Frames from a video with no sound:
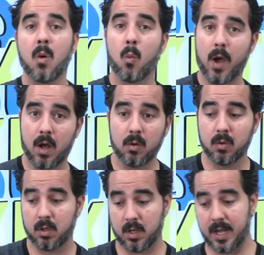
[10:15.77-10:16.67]

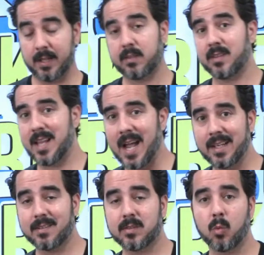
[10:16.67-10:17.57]
Well, it's
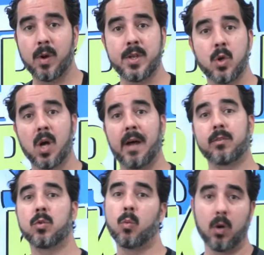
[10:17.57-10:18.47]
nice when you don't
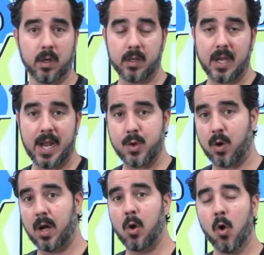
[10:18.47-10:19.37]
have to work and
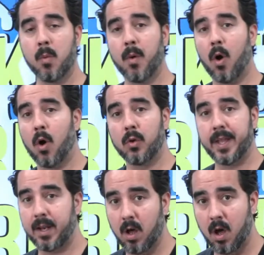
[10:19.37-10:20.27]
you're at home all
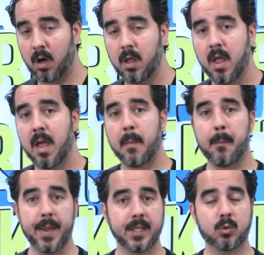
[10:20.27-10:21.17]
day long,
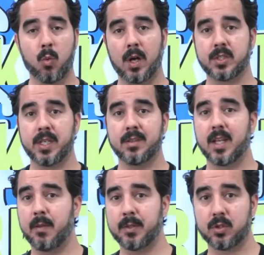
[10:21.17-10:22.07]
binge watching
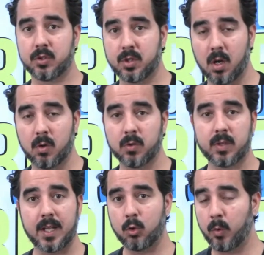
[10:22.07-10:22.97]
television shows
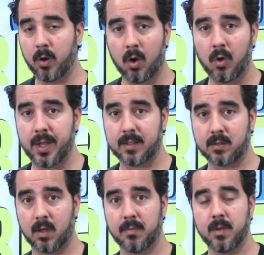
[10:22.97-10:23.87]
and doing all that
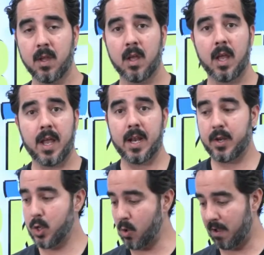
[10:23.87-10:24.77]
stuff,
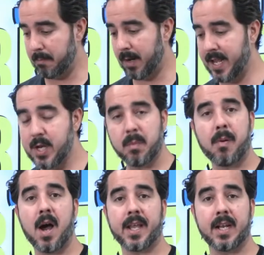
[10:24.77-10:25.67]
and you have money in your
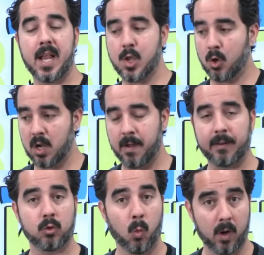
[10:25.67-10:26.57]
pocket and you don't even
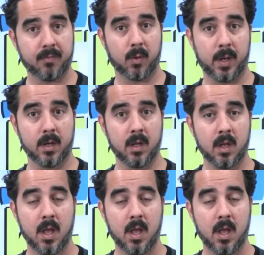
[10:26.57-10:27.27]
have to work for it.